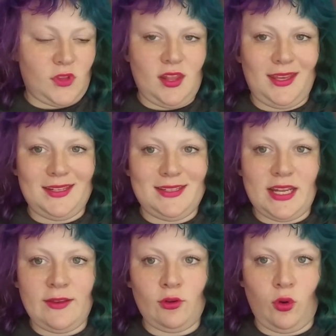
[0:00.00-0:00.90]
and like it
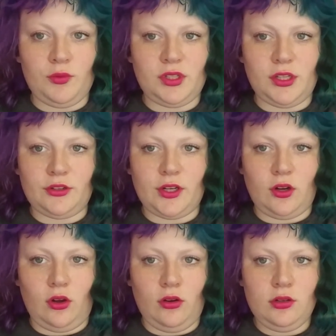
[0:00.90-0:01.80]
didn't even hold the glitter at
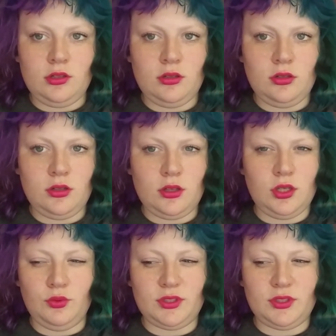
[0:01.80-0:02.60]
all. It